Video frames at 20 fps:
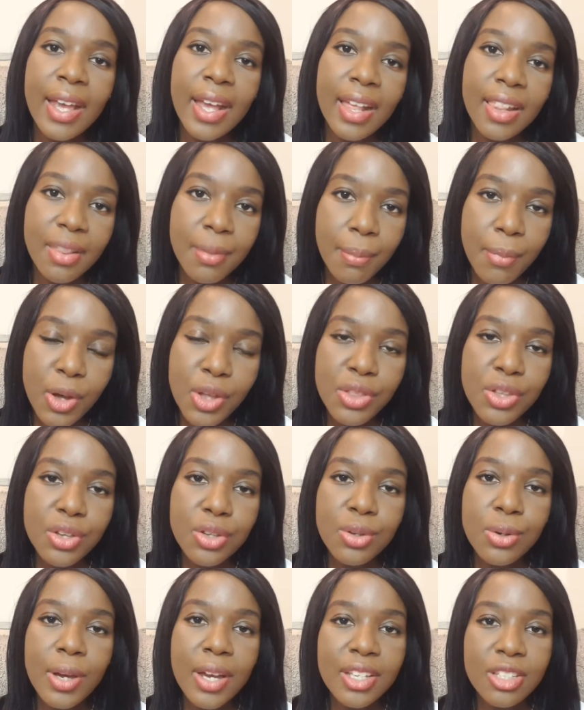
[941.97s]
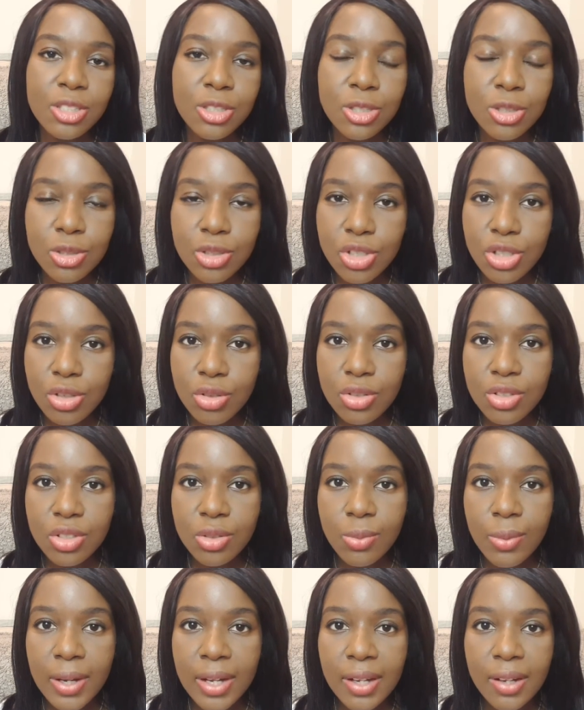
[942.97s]
And the mother who has 2
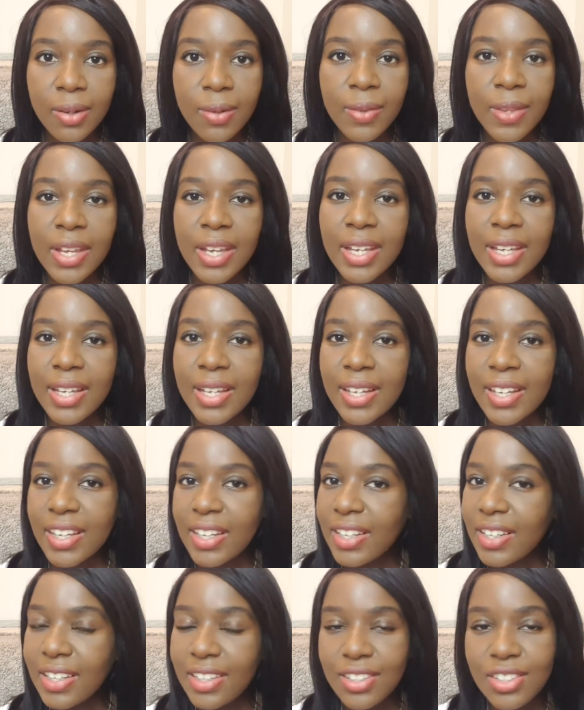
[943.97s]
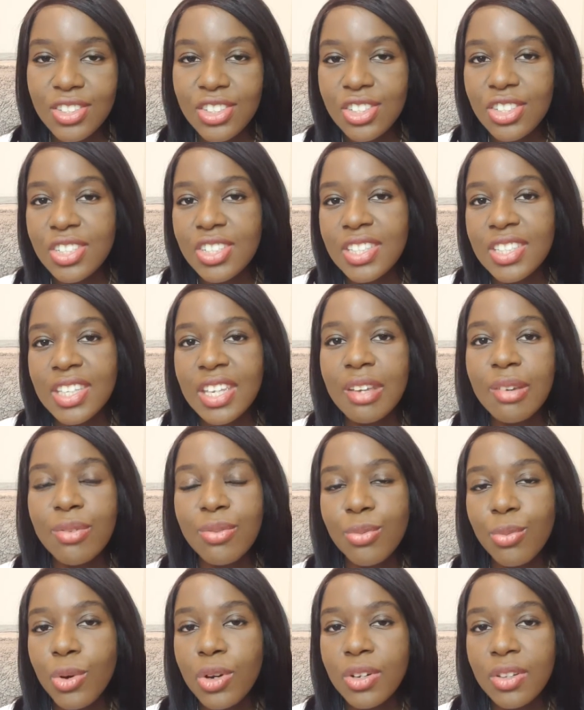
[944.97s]
children, well, could you just
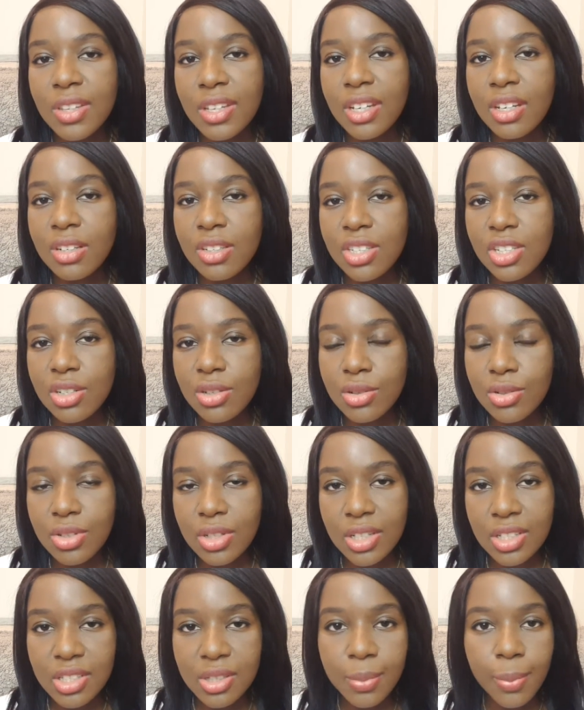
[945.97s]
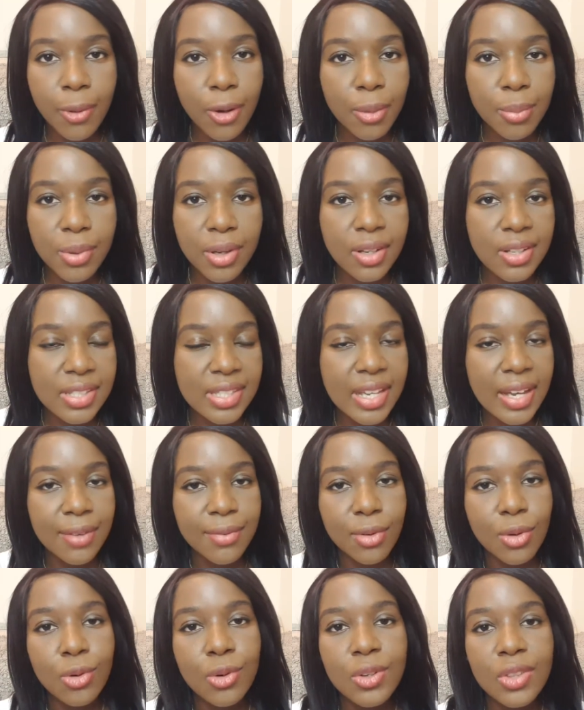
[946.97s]
give one of the young children a spot because they
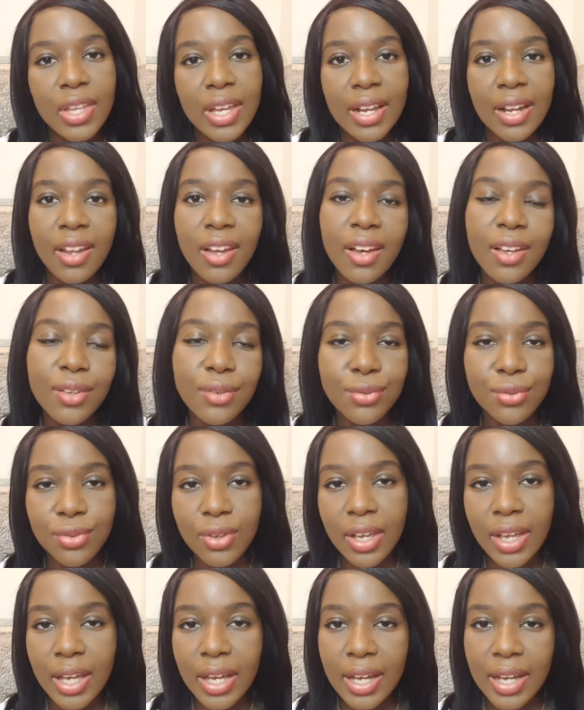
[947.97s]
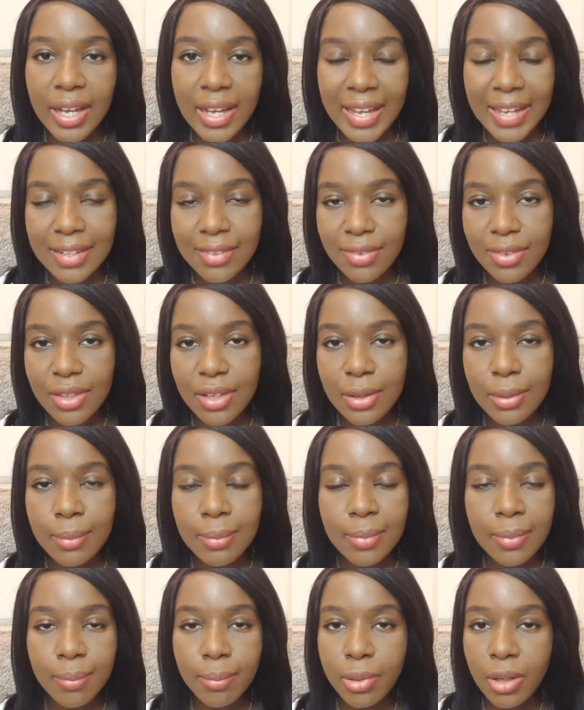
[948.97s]
have all their life ahead of
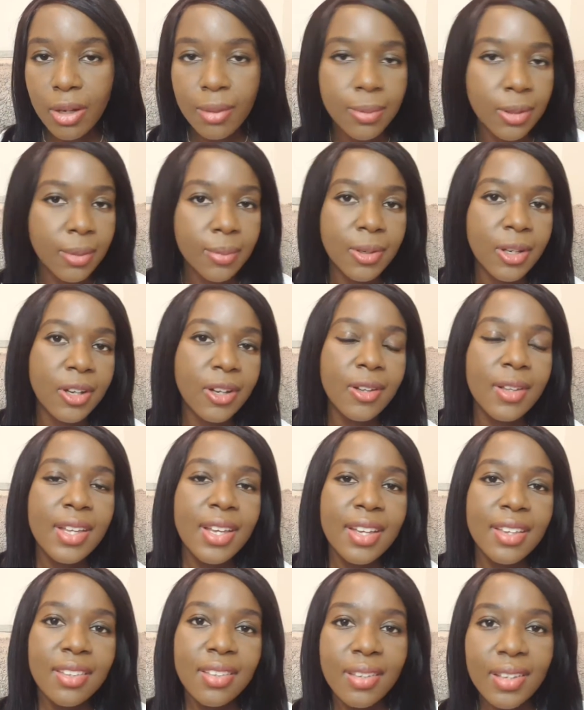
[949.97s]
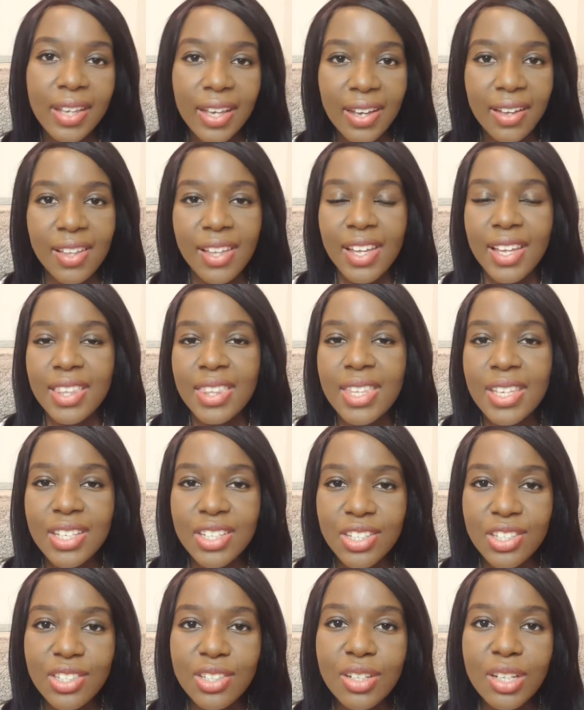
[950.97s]
them, blah blah blah. So yeah, they're
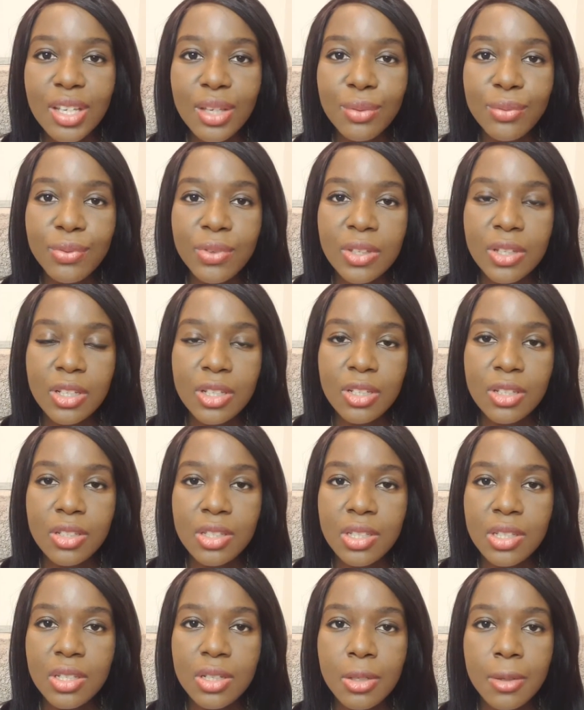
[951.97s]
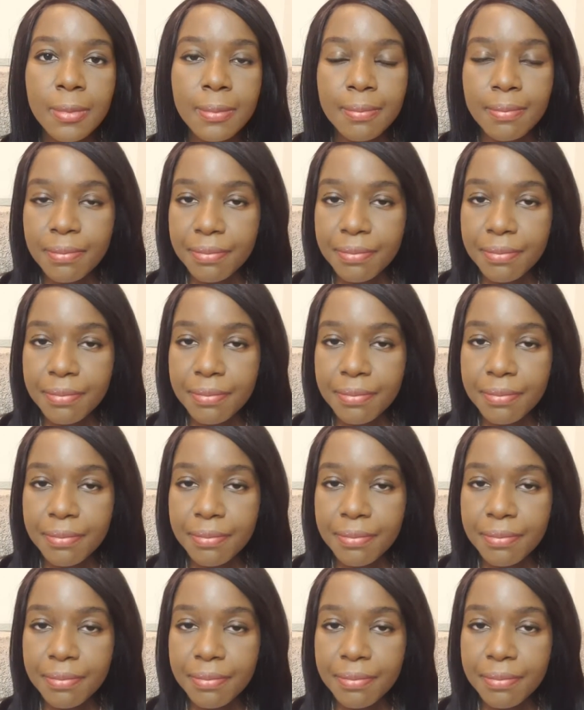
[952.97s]
just looking for you to